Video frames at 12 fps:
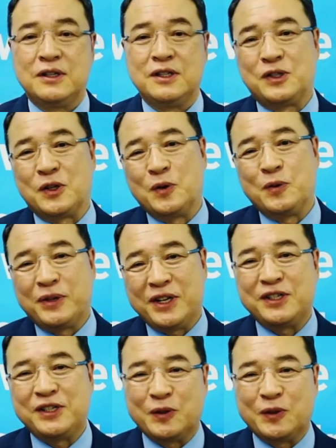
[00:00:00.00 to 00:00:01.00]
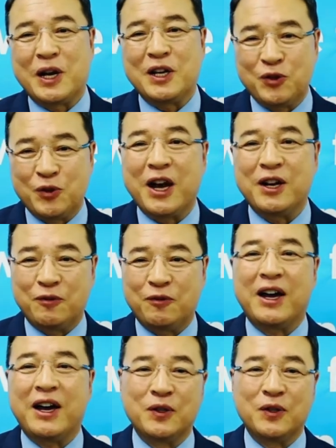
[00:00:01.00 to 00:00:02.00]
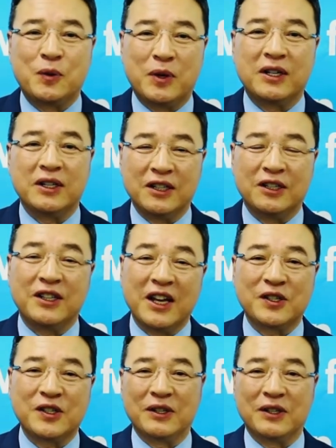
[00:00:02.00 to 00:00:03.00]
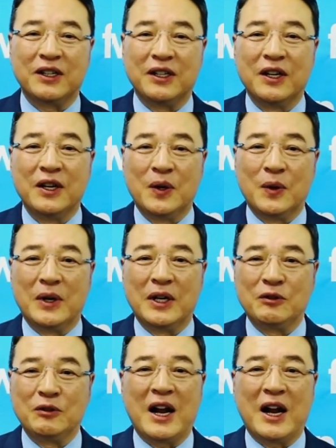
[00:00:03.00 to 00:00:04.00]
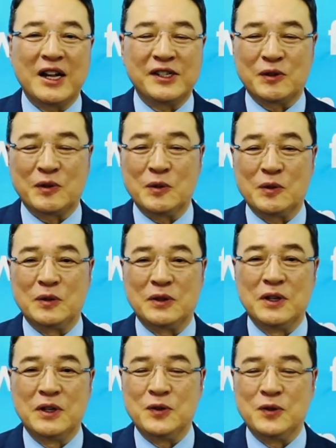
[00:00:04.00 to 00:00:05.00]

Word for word: So please do not try to find the word in the dictionary or do not ask Google.